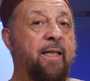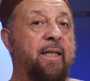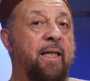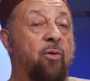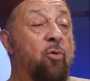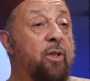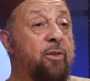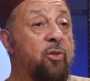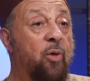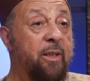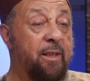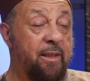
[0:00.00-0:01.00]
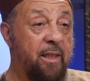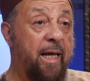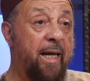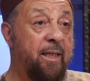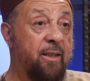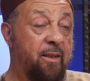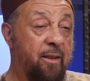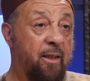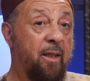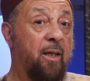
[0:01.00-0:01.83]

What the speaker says: And in order to understand